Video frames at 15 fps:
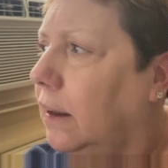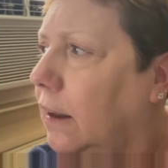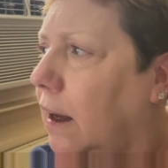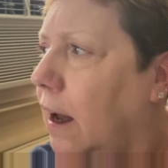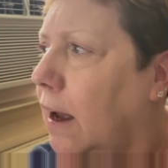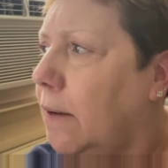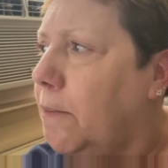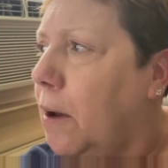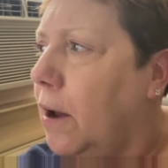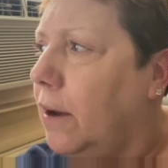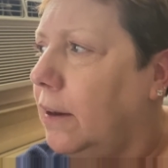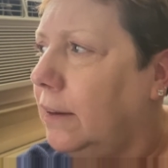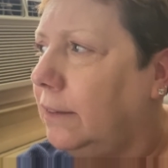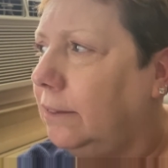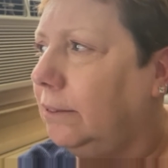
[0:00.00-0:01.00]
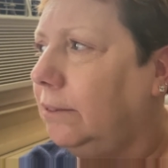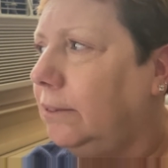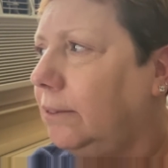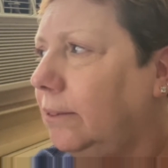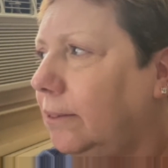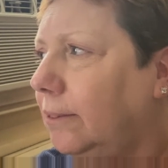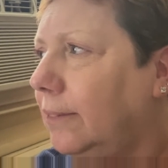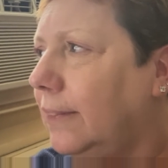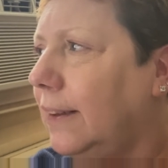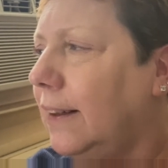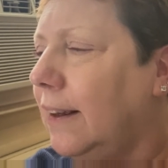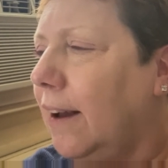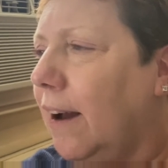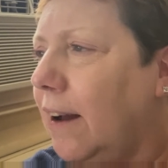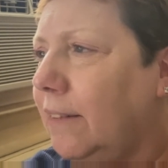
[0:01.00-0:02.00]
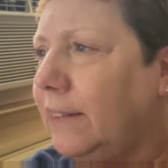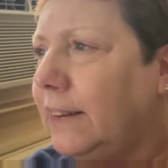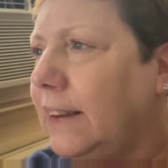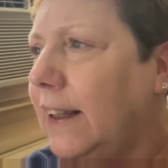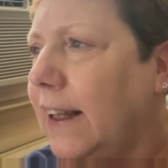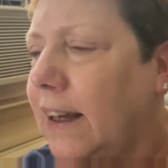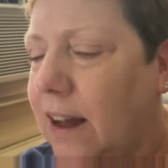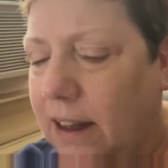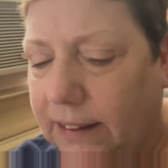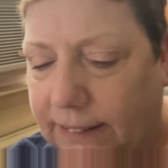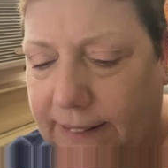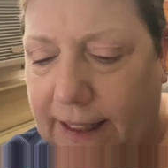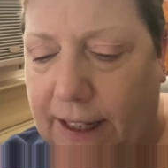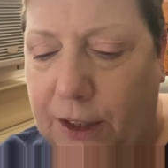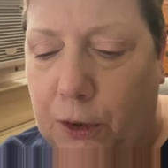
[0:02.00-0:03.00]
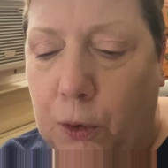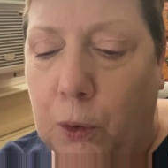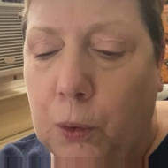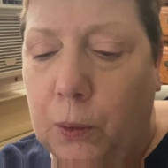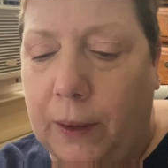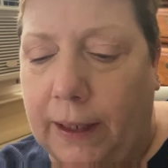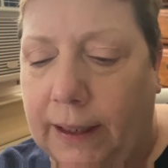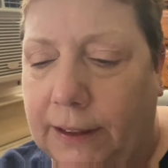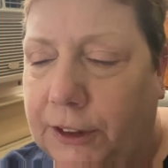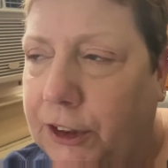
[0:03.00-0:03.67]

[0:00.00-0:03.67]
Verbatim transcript: I'm obviously they can't say who it is